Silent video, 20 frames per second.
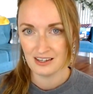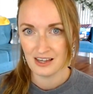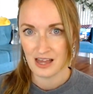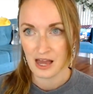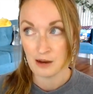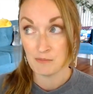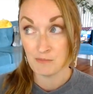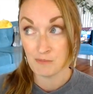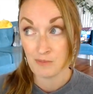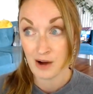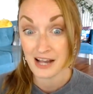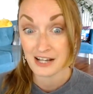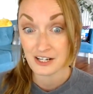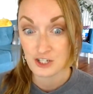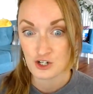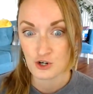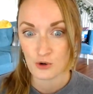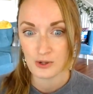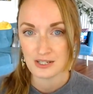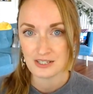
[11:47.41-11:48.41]
And my
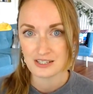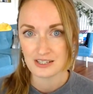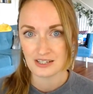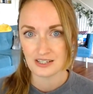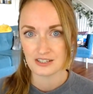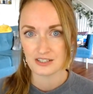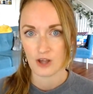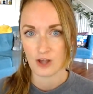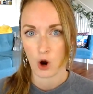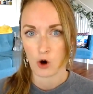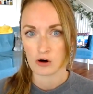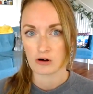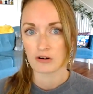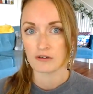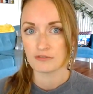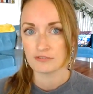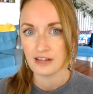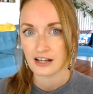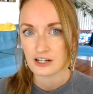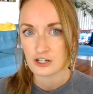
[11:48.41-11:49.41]
choices are a
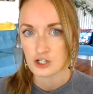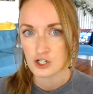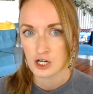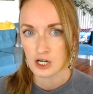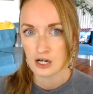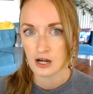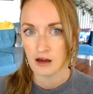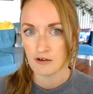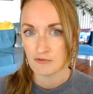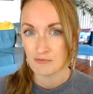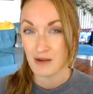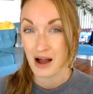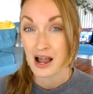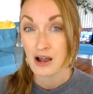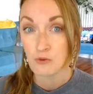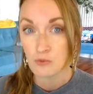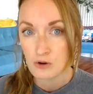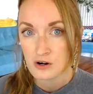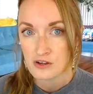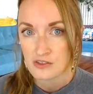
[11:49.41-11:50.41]
reflection of my
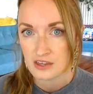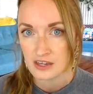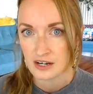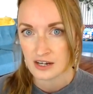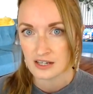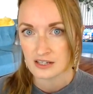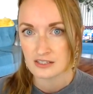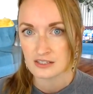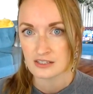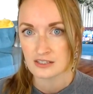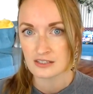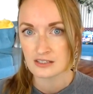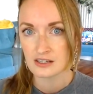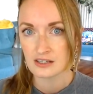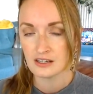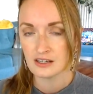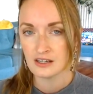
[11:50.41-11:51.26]
worthiness.